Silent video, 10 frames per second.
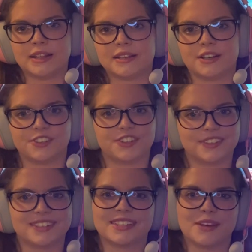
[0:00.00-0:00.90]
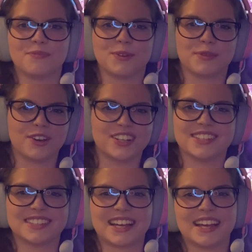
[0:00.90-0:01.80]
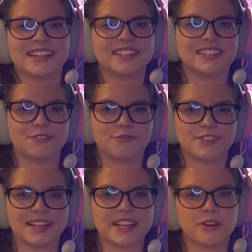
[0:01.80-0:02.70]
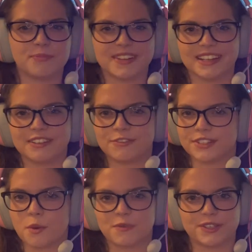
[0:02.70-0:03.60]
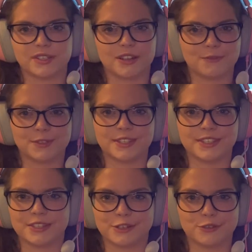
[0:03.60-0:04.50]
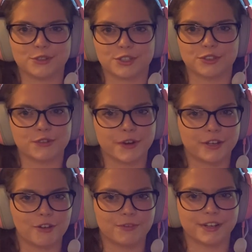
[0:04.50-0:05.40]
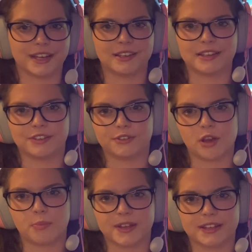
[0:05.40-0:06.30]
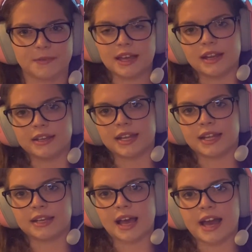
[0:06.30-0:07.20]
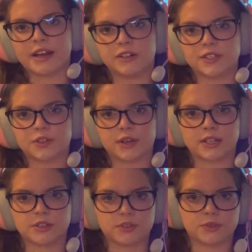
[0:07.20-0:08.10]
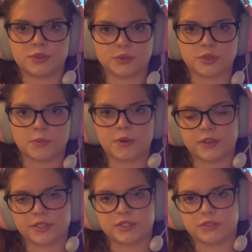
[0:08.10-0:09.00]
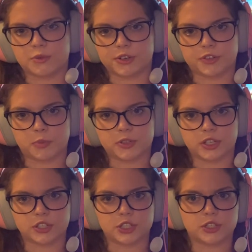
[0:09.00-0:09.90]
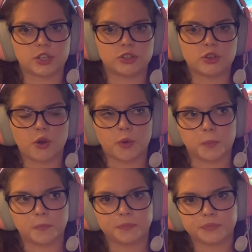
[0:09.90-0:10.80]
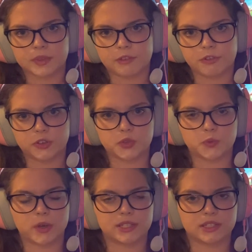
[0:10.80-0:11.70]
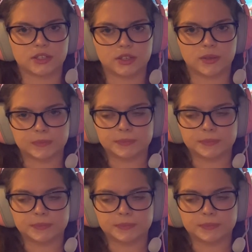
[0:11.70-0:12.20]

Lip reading: they're not the same, to be honest. I didn't feel like copying it for some reason. It was easier to just draw it over again than to copy it. And then I also had to do the pauses, the wardrobe changes. So first was the